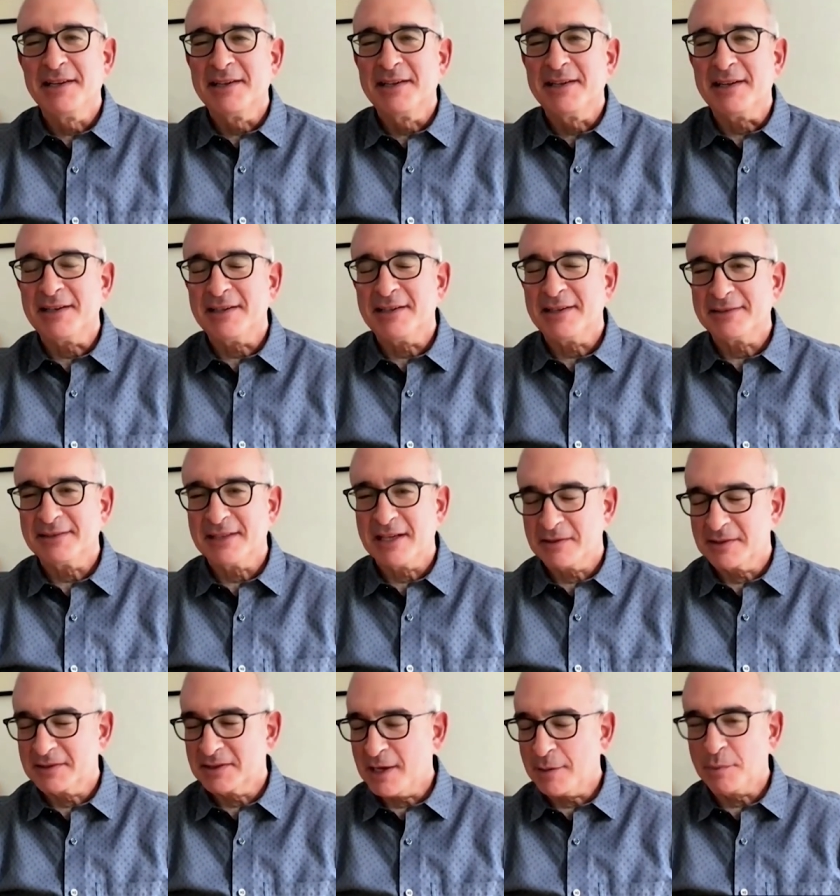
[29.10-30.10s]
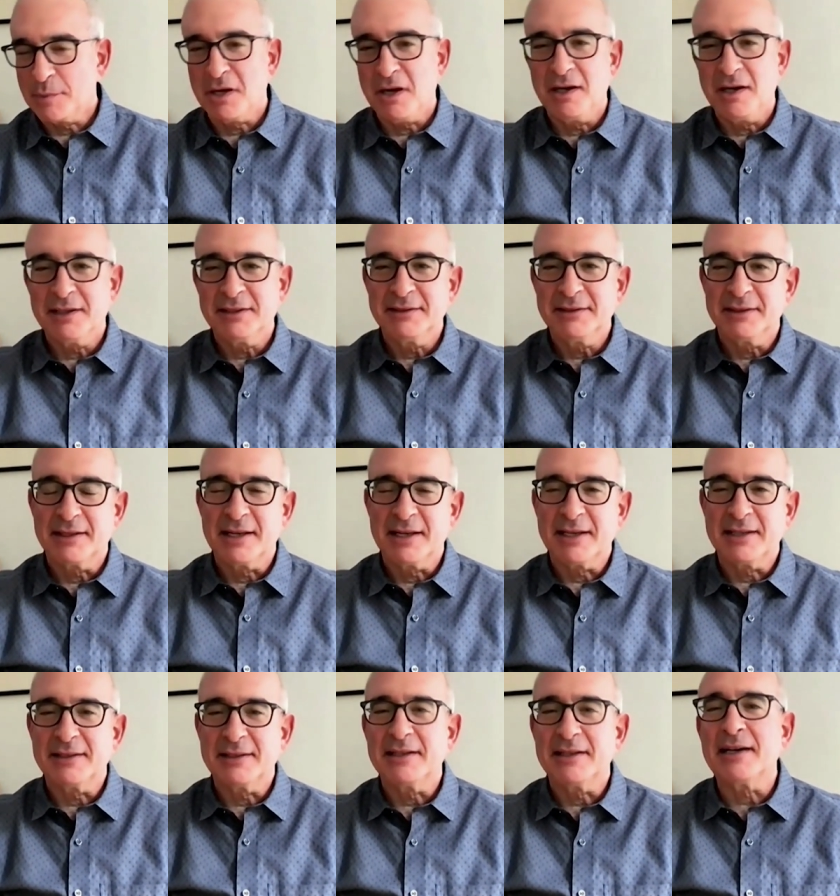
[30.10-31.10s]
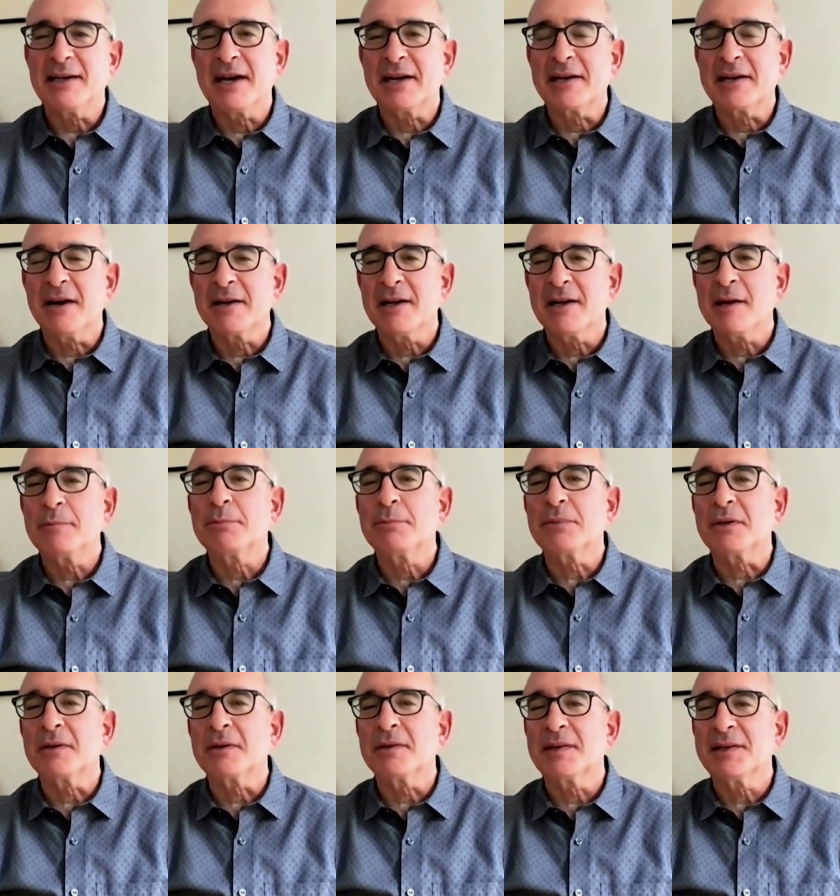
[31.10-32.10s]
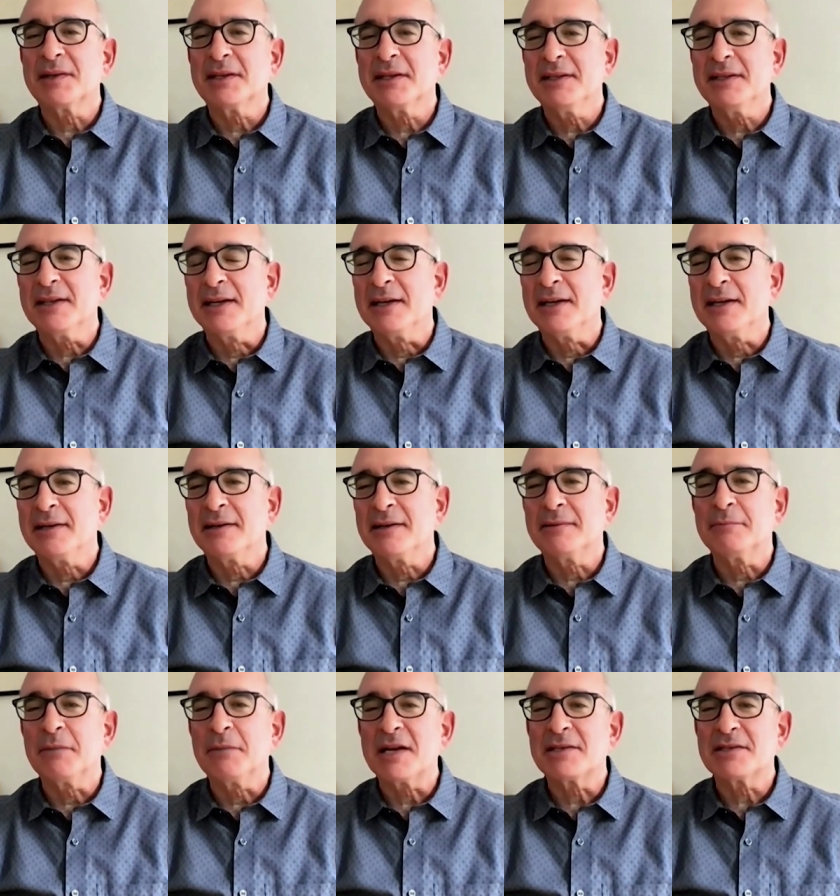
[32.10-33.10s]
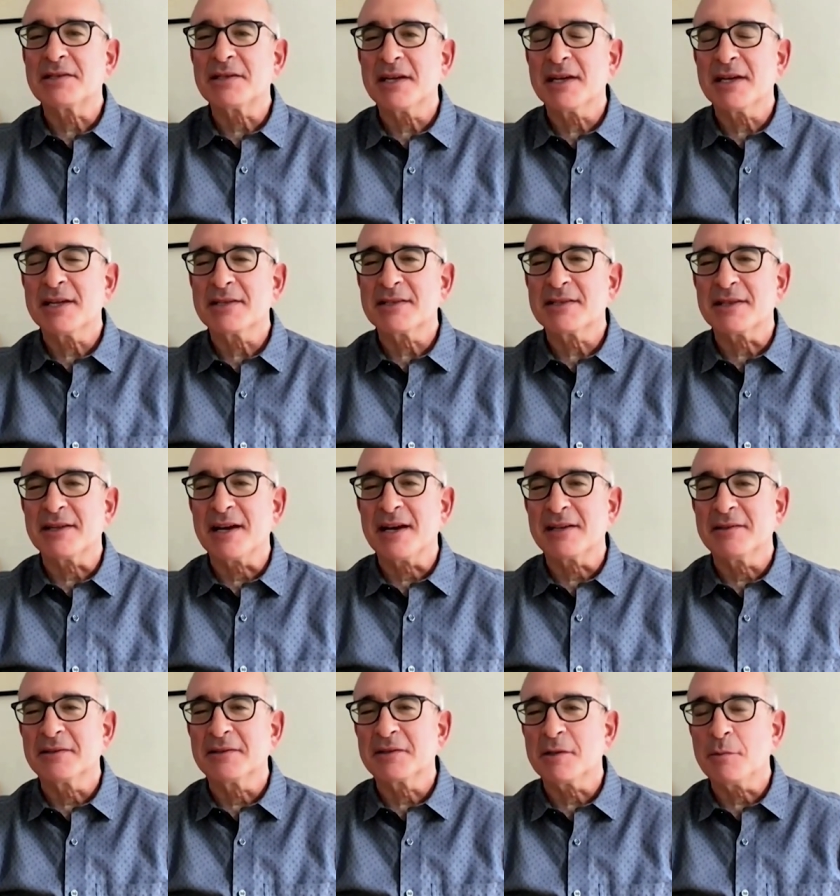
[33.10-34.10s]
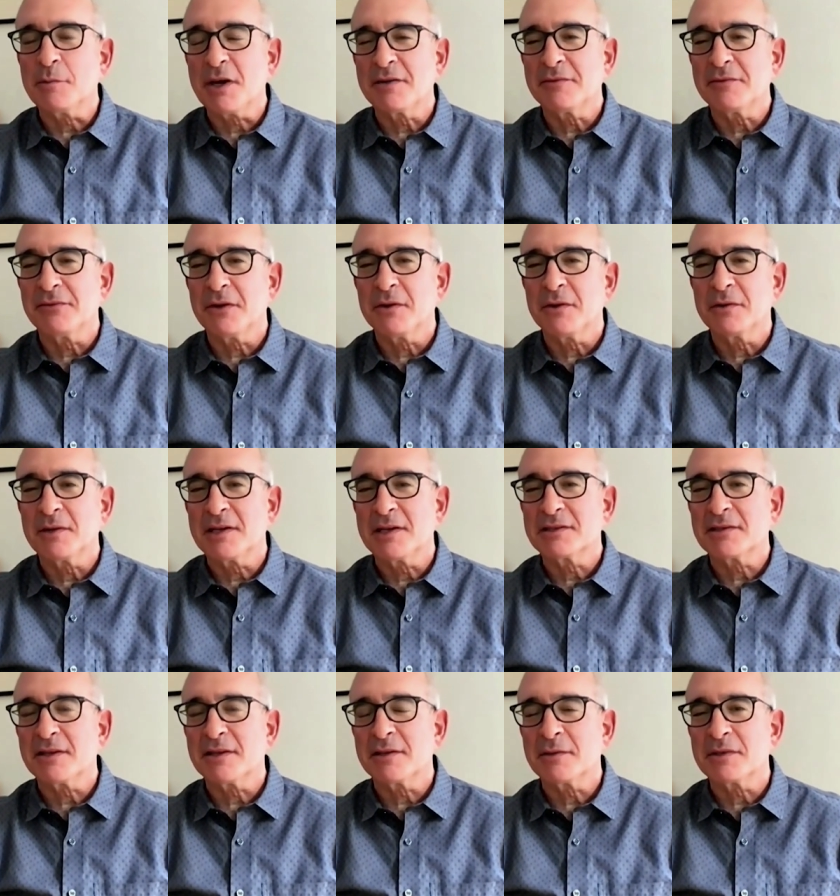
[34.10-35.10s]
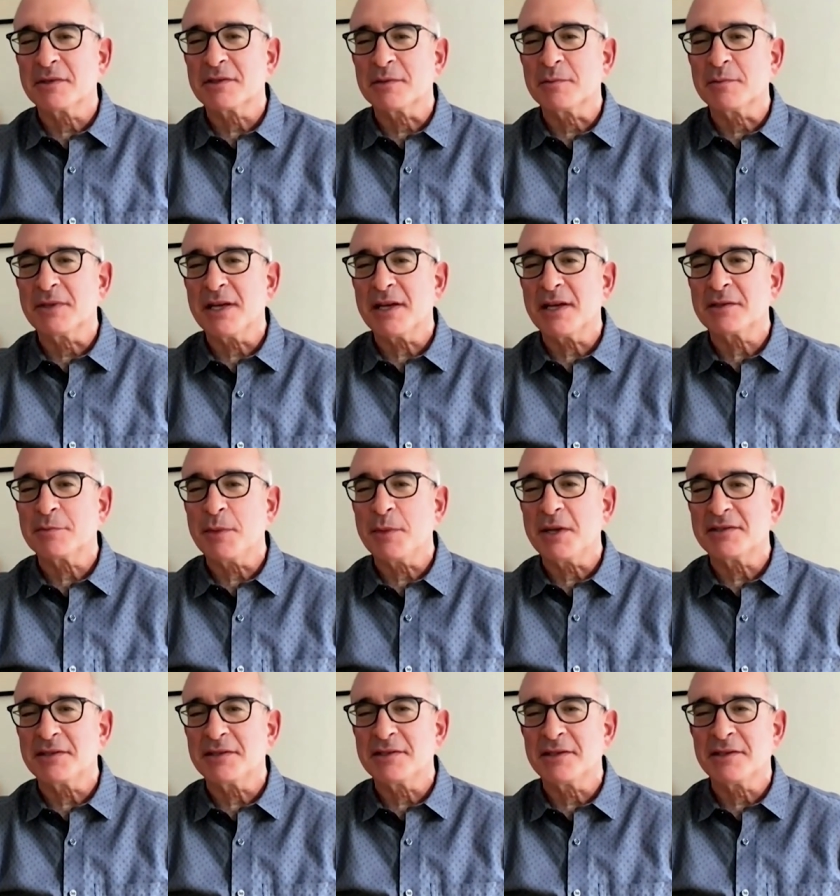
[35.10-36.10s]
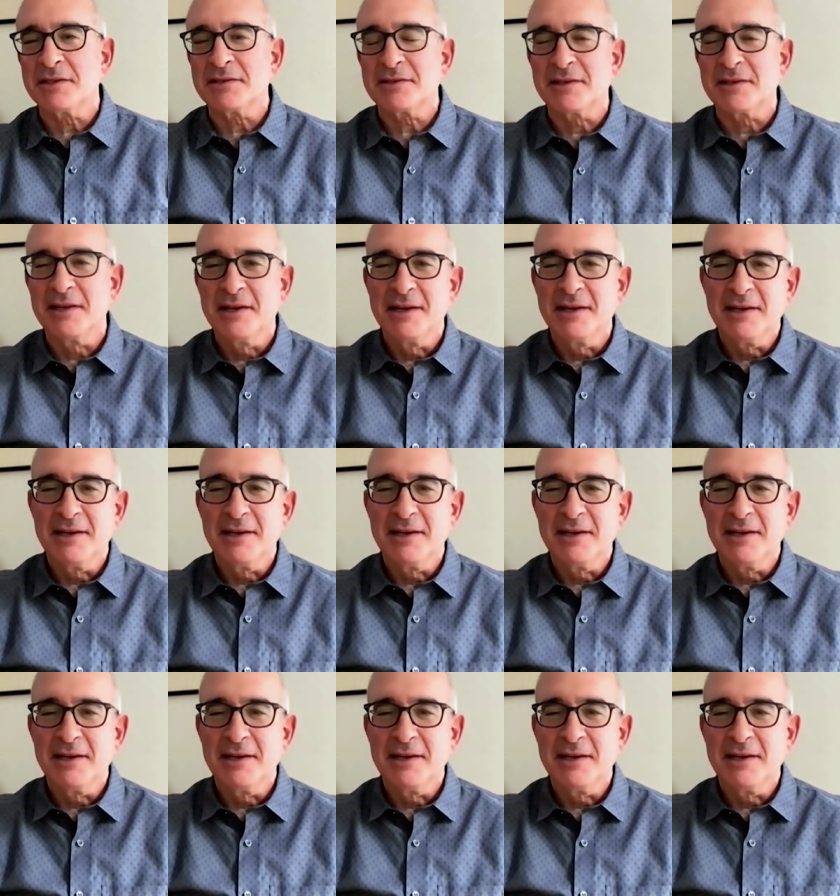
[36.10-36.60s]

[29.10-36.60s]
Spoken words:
down on Cape Cod. And I got up early by chance, and I looked at my phone. I saw there were some text messages.